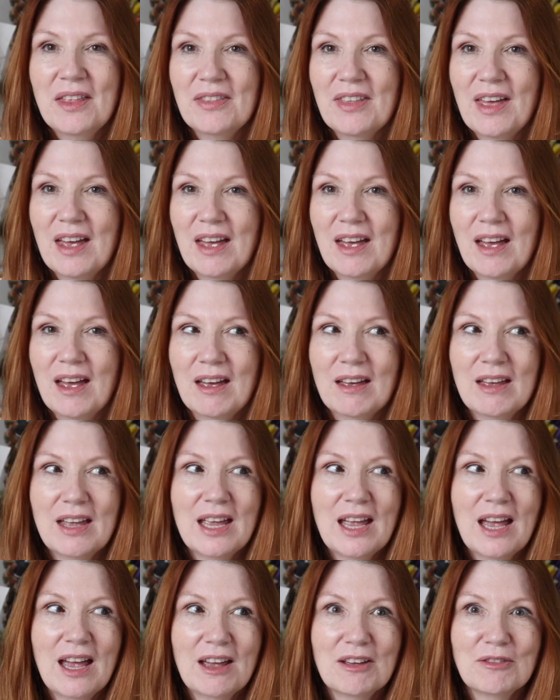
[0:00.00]
that
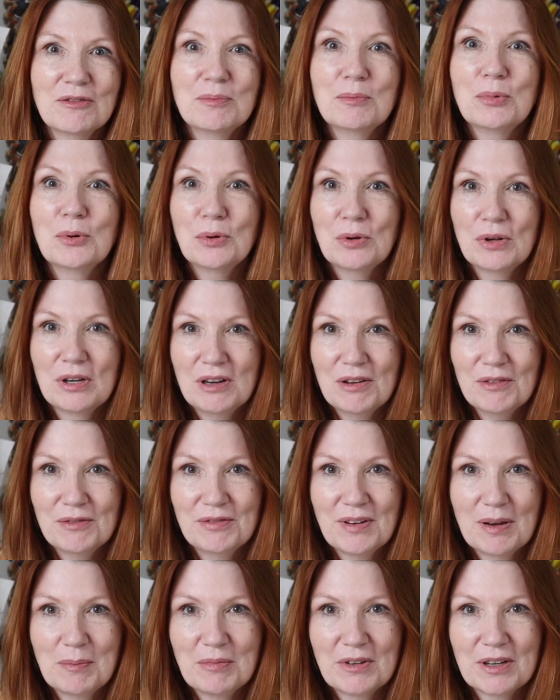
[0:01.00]
I have bought a lot of
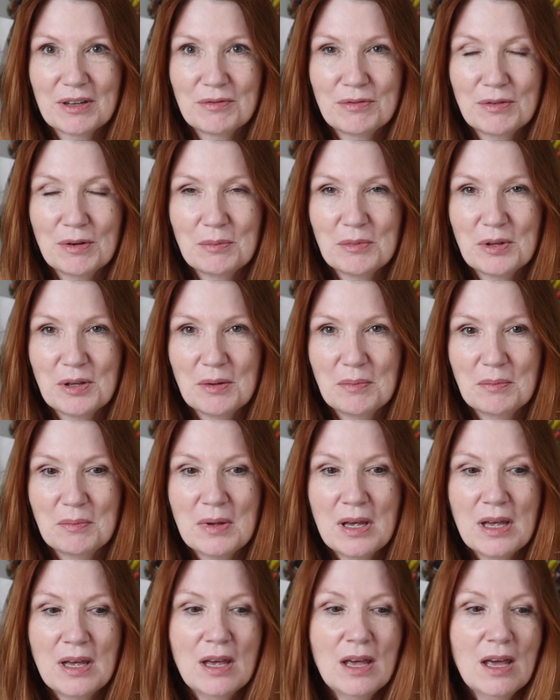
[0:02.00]
fabric from them.